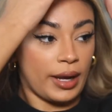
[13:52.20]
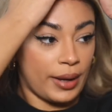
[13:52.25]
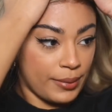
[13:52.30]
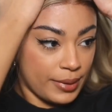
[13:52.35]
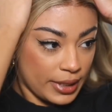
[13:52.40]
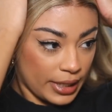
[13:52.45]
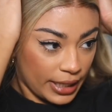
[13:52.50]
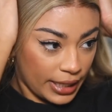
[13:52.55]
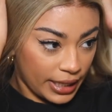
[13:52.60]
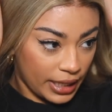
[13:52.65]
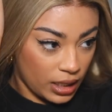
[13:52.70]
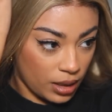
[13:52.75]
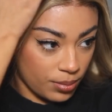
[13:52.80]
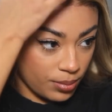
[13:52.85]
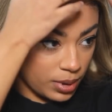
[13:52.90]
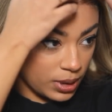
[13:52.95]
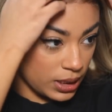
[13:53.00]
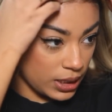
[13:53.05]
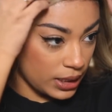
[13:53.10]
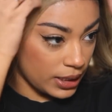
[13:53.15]
I went ahead
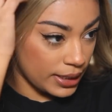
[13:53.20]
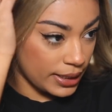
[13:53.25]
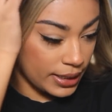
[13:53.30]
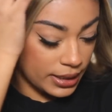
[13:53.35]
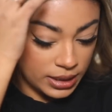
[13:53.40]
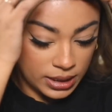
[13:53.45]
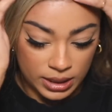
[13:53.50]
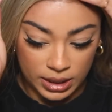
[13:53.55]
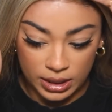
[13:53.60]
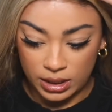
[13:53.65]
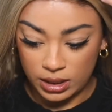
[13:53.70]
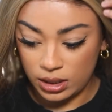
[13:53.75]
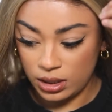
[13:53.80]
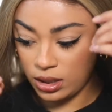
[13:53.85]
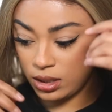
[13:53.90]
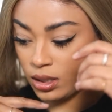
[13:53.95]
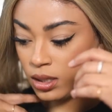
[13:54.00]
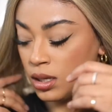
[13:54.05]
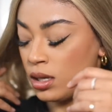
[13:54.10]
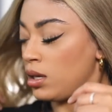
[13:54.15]
and plugged
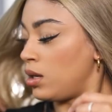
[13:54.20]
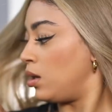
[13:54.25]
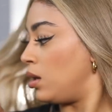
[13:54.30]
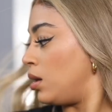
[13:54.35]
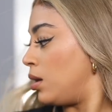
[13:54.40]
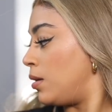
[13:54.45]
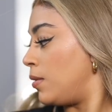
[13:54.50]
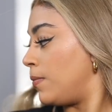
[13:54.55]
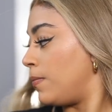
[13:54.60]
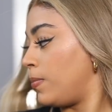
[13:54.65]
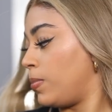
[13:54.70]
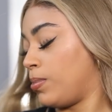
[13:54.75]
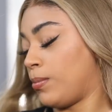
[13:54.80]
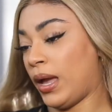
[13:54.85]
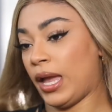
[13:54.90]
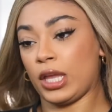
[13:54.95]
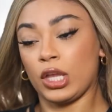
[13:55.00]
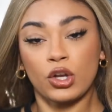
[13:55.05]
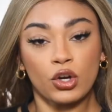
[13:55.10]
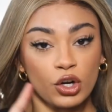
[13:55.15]
in
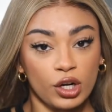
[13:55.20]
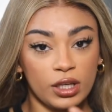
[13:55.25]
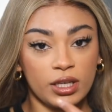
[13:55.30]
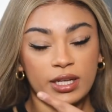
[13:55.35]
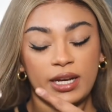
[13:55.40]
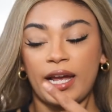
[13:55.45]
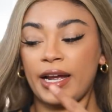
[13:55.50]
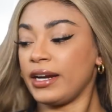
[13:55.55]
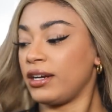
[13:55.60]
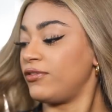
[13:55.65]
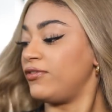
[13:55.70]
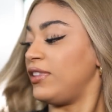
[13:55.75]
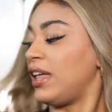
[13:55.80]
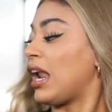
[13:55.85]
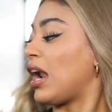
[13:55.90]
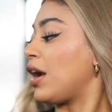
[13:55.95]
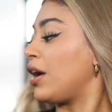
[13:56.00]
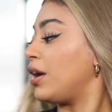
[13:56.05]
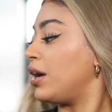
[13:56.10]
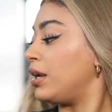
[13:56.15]
my curling iron,
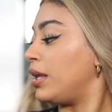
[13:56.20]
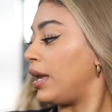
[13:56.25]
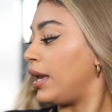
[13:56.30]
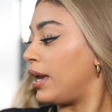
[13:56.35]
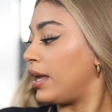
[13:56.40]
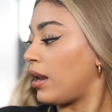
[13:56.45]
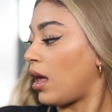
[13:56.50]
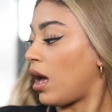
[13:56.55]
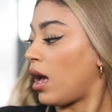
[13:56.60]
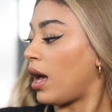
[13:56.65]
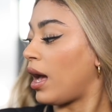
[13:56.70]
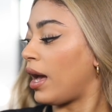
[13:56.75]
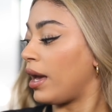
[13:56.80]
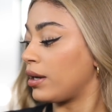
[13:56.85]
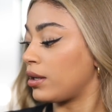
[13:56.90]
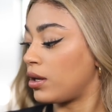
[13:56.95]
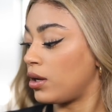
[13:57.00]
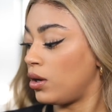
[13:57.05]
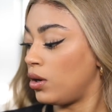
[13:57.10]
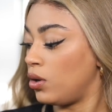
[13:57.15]
flat iron, and
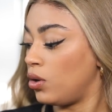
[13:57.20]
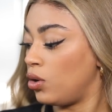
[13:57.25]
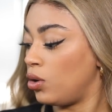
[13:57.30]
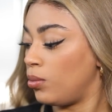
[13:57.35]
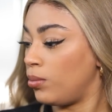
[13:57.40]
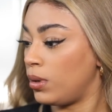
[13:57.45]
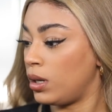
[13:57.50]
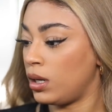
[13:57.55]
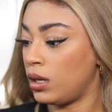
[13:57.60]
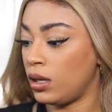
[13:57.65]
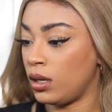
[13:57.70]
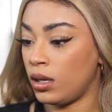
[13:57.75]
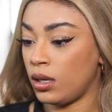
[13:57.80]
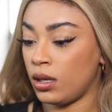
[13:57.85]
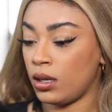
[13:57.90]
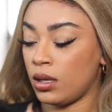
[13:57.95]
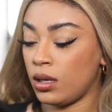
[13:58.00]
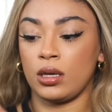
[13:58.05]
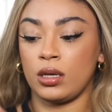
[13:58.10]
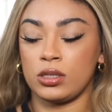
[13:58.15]
hot comb.
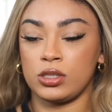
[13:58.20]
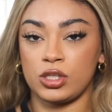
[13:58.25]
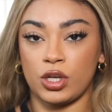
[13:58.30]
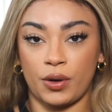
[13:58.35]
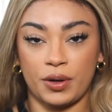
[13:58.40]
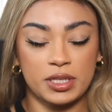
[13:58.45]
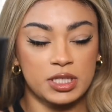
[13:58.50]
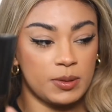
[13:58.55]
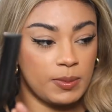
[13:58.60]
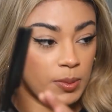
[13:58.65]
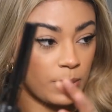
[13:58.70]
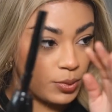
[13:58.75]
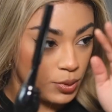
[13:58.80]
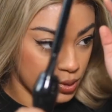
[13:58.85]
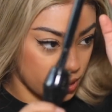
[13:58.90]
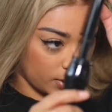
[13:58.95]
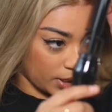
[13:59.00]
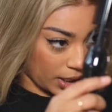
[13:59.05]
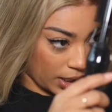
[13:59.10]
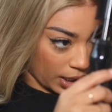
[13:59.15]
So I always see people
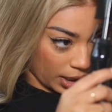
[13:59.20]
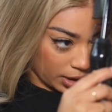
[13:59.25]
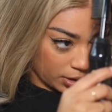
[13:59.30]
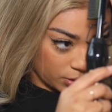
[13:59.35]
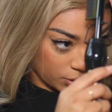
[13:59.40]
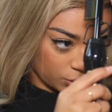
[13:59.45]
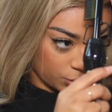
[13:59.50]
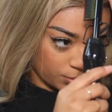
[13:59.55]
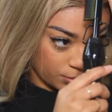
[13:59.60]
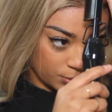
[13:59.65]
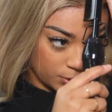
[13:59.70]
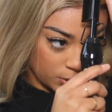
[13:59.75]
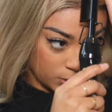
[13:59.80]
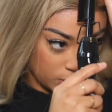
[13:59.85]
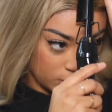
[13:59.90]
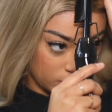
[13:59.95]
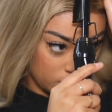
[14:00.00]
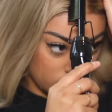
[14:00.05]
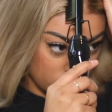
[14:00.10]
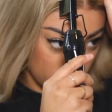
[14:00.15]
using hot
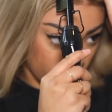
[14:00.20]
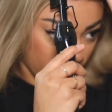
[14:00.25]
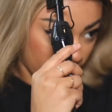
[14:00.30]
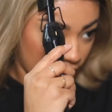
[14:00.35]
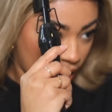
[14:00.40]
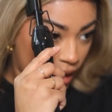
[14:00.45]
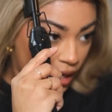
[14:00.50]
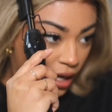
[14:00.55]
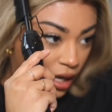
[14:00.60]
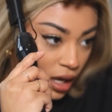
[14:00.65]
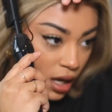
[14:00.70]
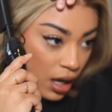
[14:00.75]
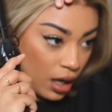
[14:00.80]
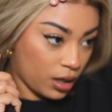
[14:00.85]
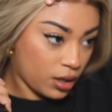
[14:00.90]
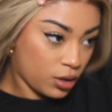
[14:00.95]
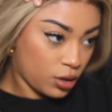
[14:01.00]
combs. So I got a hot